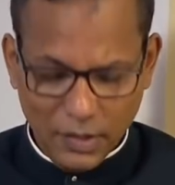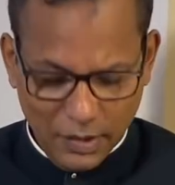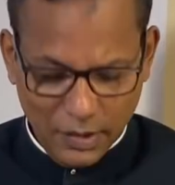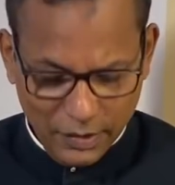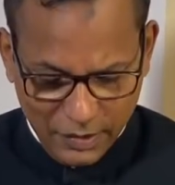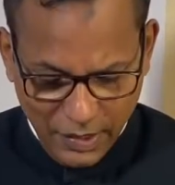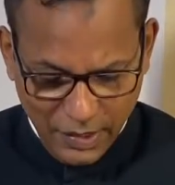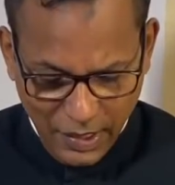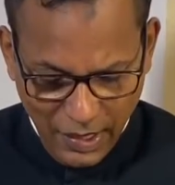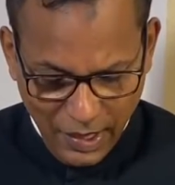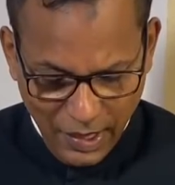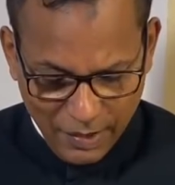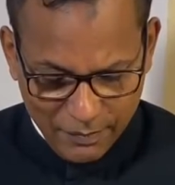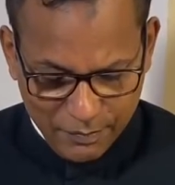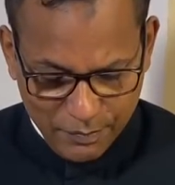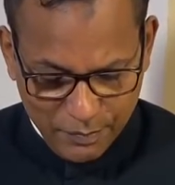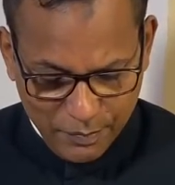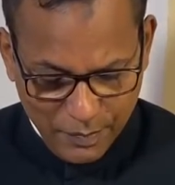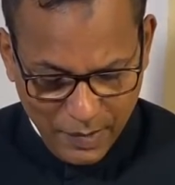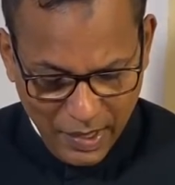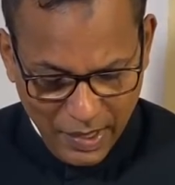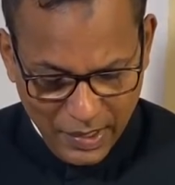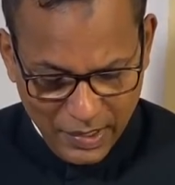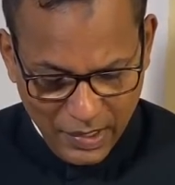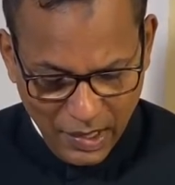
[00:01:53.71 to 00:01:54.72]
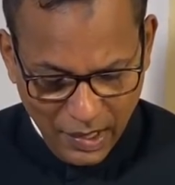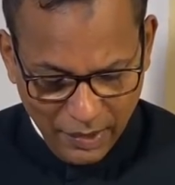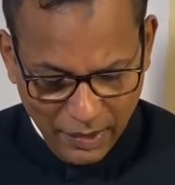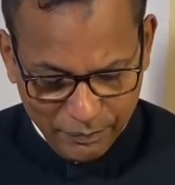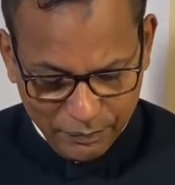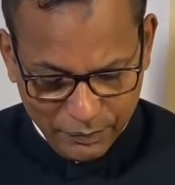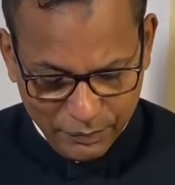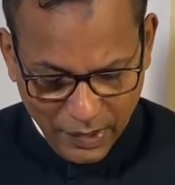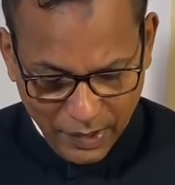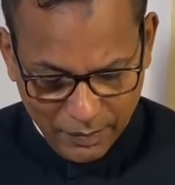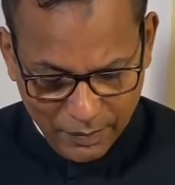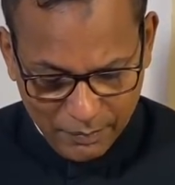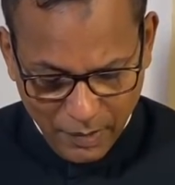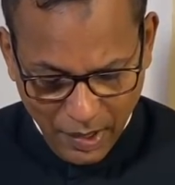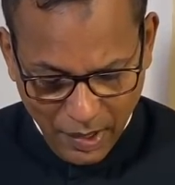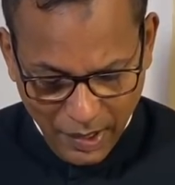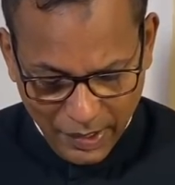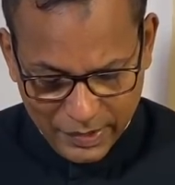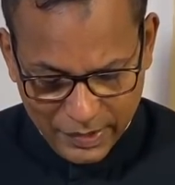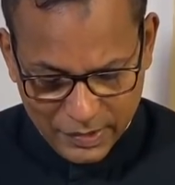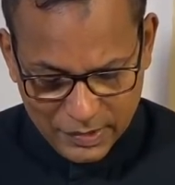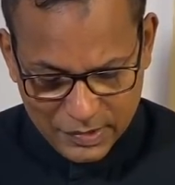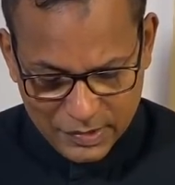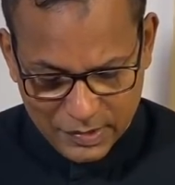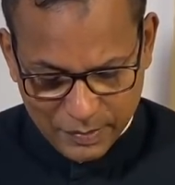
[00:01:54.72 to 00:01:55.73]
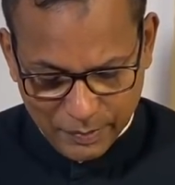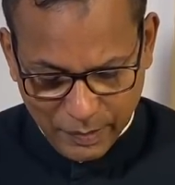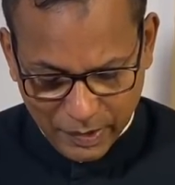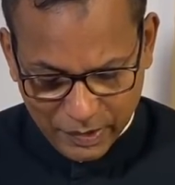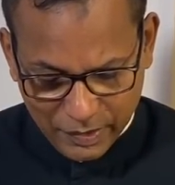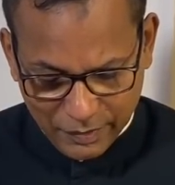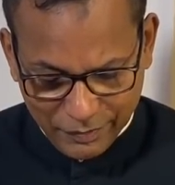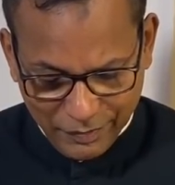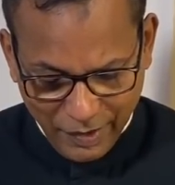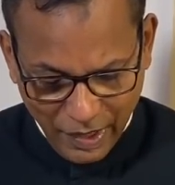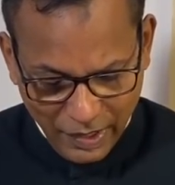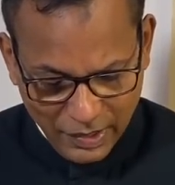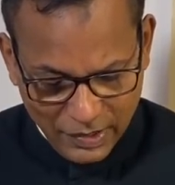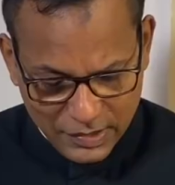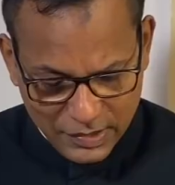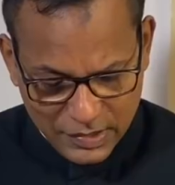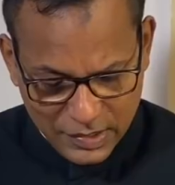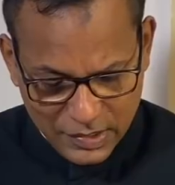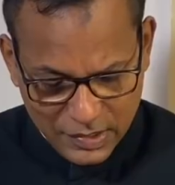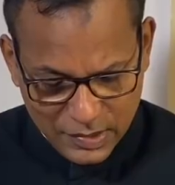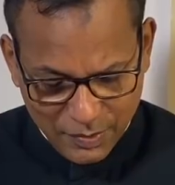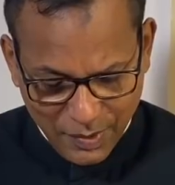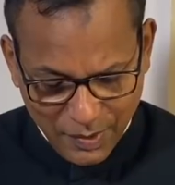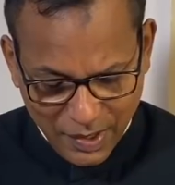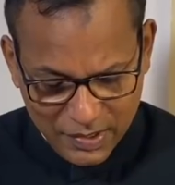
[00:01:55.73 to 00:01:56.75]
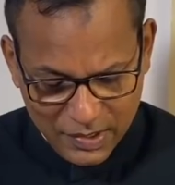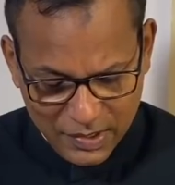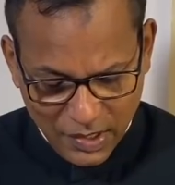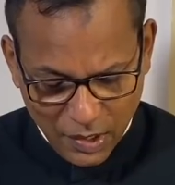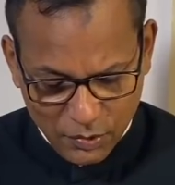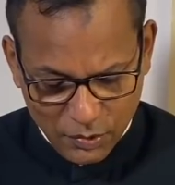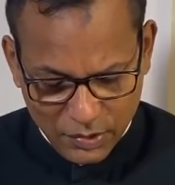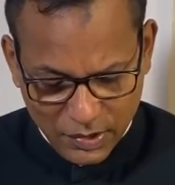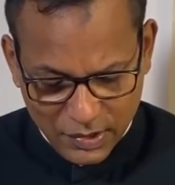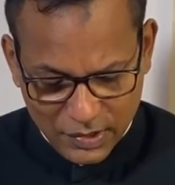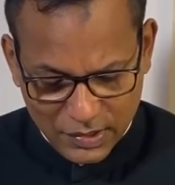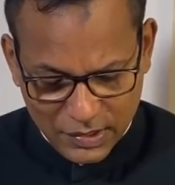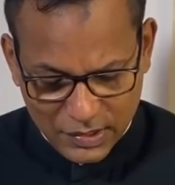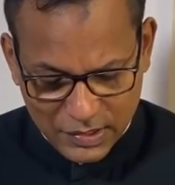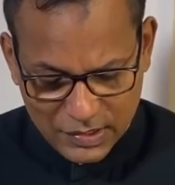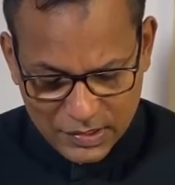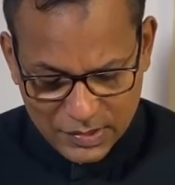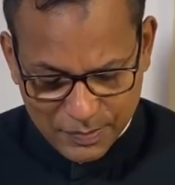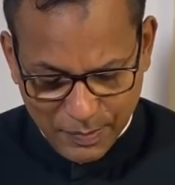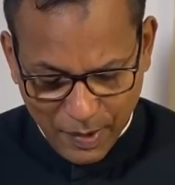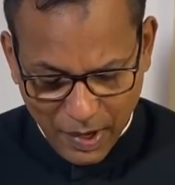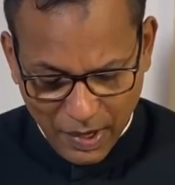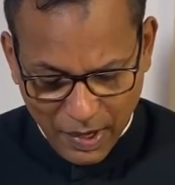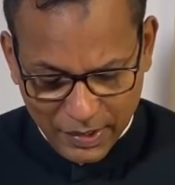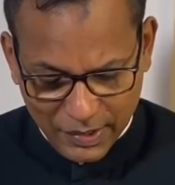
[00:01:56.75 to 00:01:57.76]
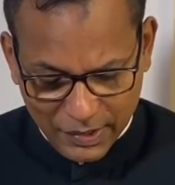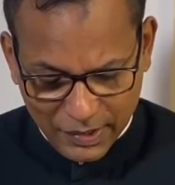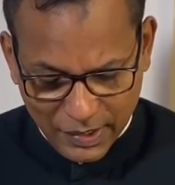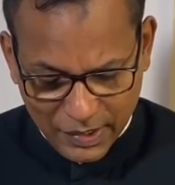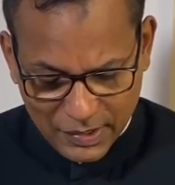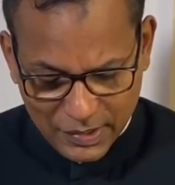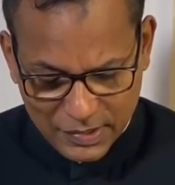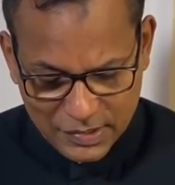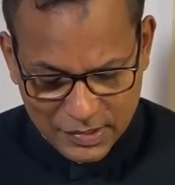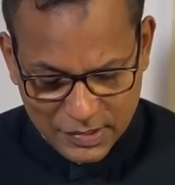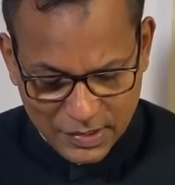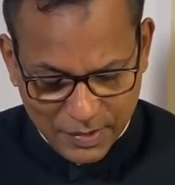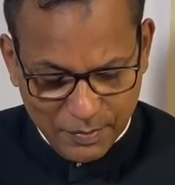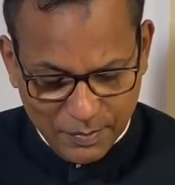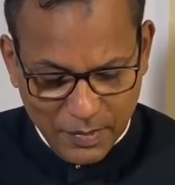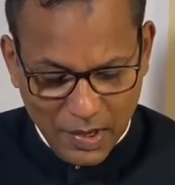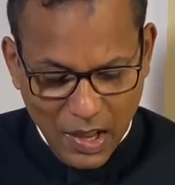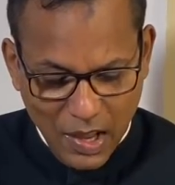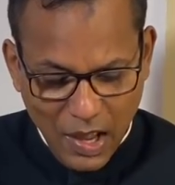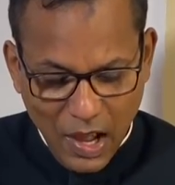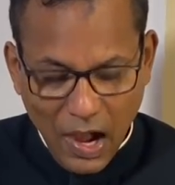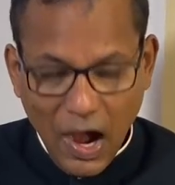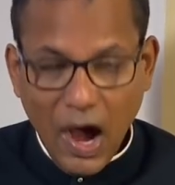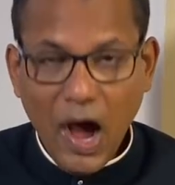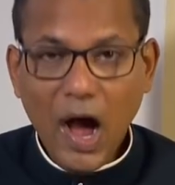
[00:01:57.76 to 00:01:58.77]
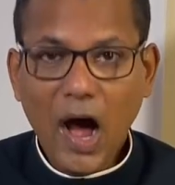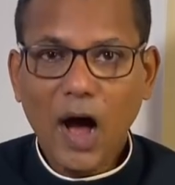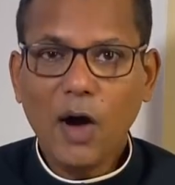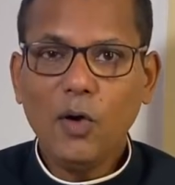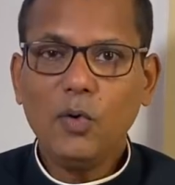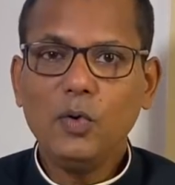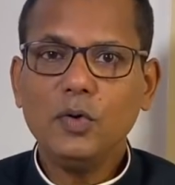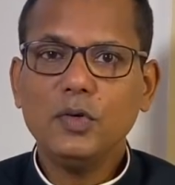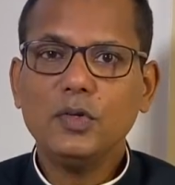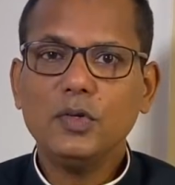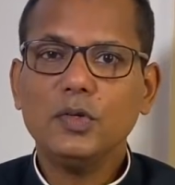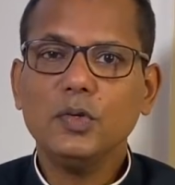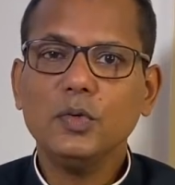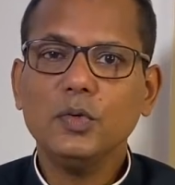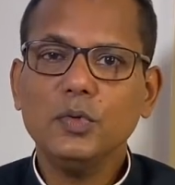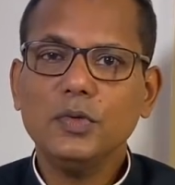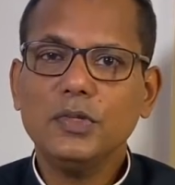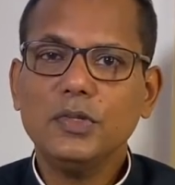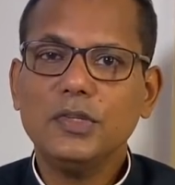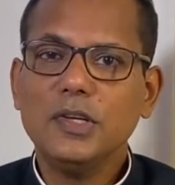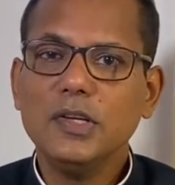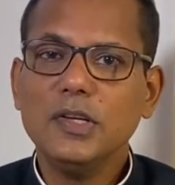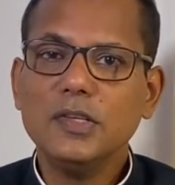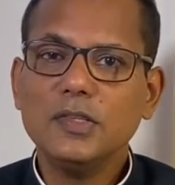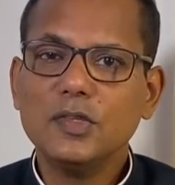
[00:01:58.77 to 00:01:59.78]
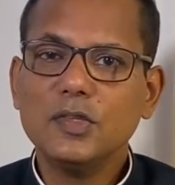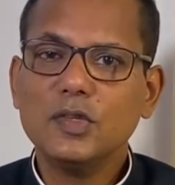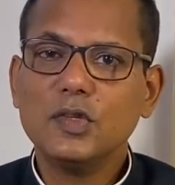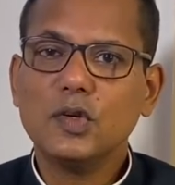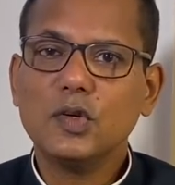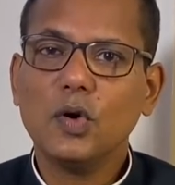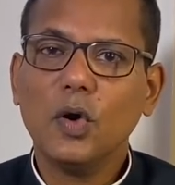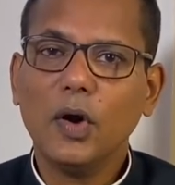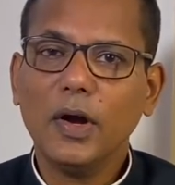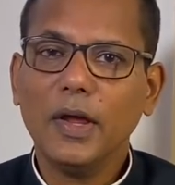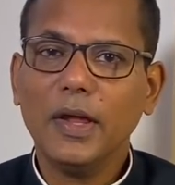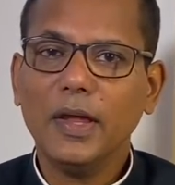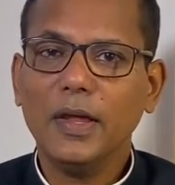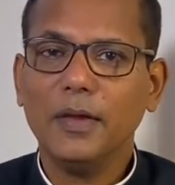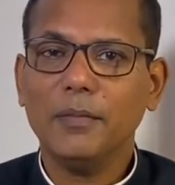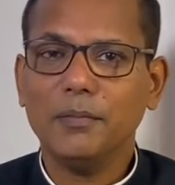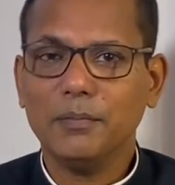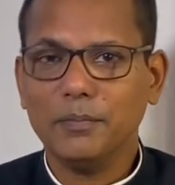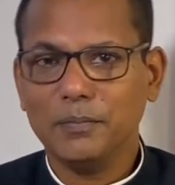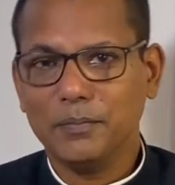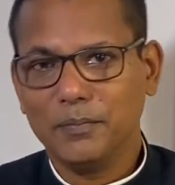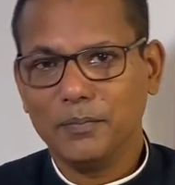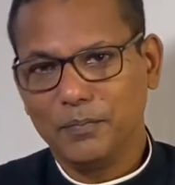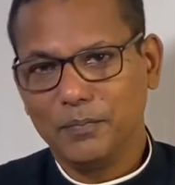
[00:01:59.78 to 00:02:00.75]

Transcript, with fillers: they have made up their minds, but the Pharisees went out and conspired against him how to destroy him.